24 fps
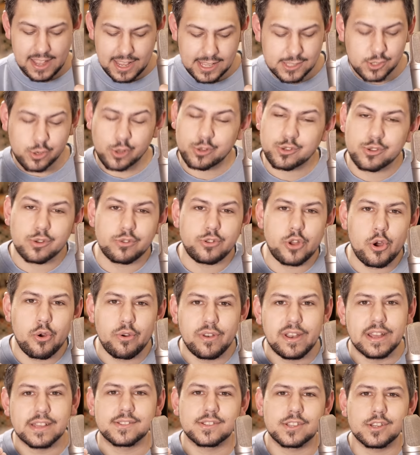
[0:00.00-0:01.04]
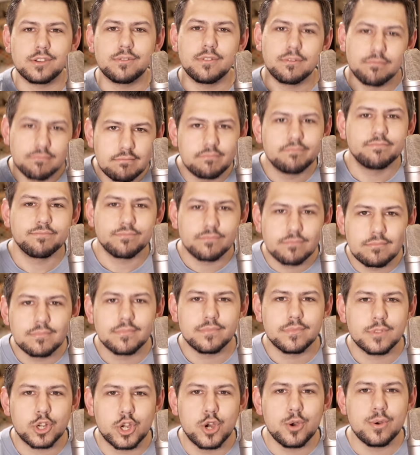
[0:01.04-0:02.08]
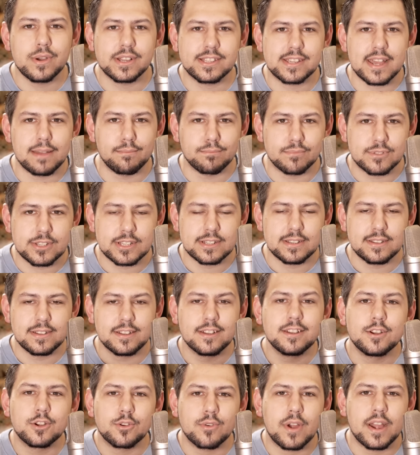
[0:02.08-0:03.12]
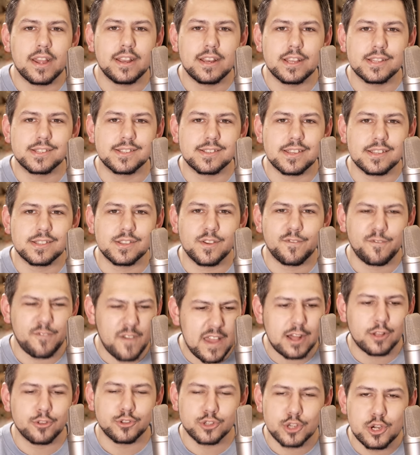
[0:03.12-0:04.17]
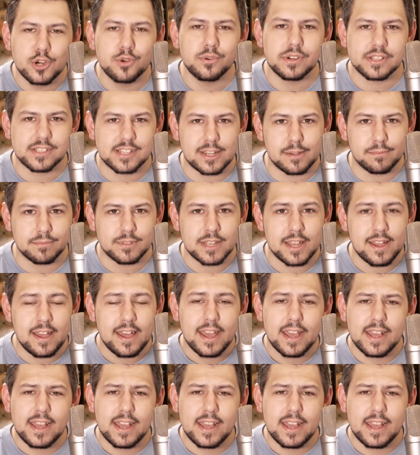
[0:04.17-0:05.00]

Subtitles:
It's also known as coup attempt, right? It's a failed coup attempt.